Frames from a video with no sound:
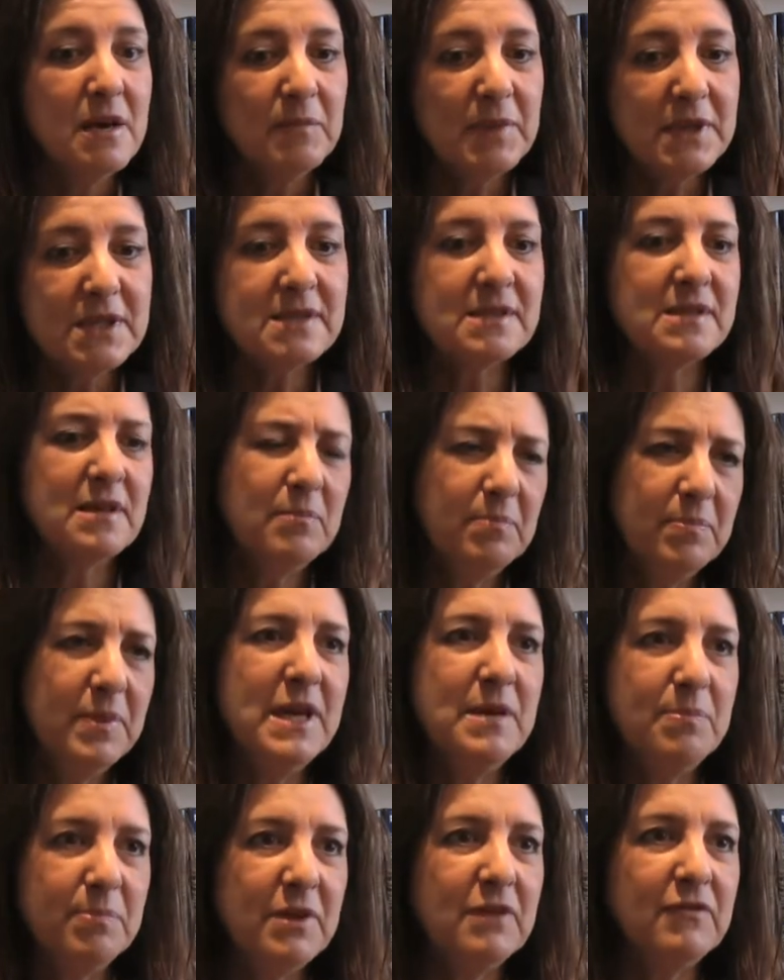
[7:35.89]
but some
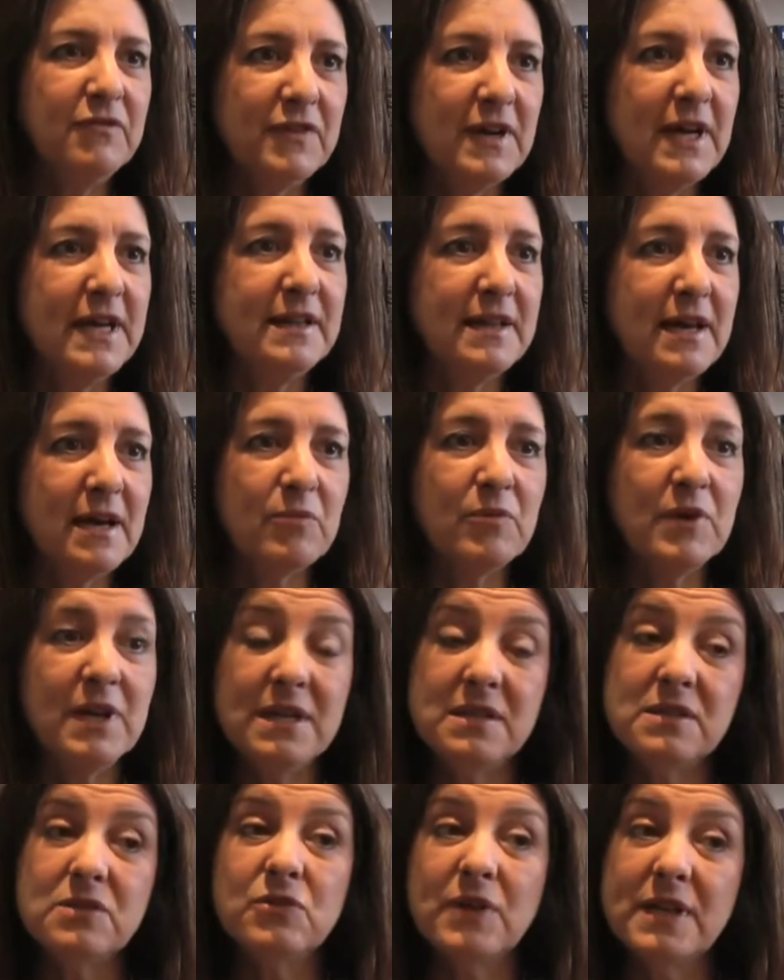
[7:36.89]
people find that
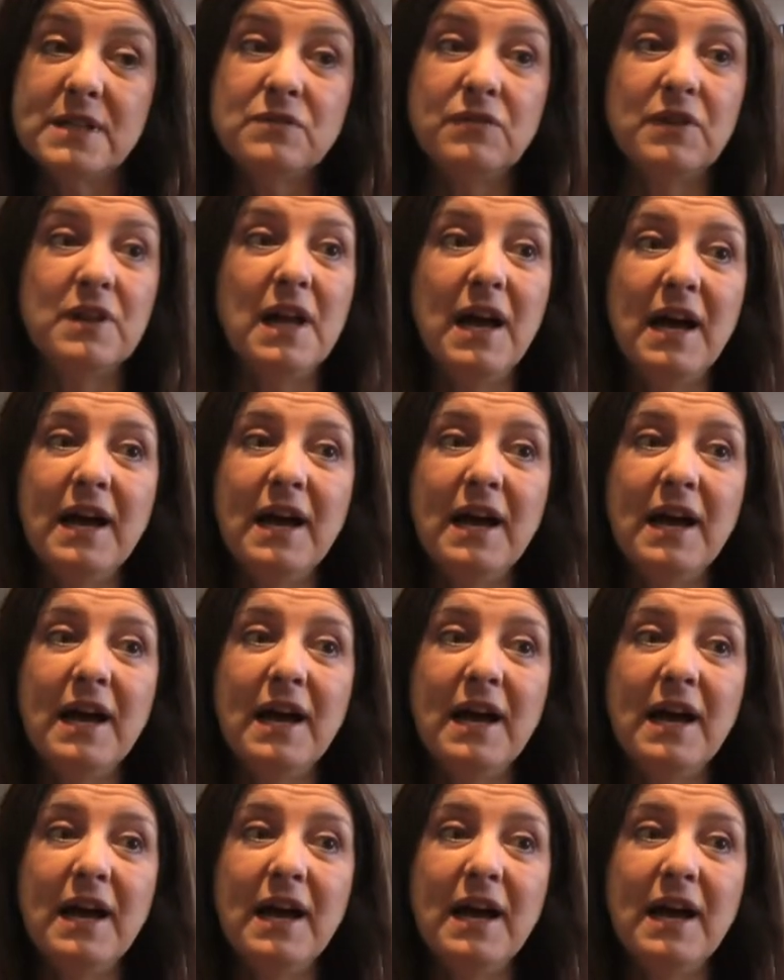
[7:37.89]
really stressful.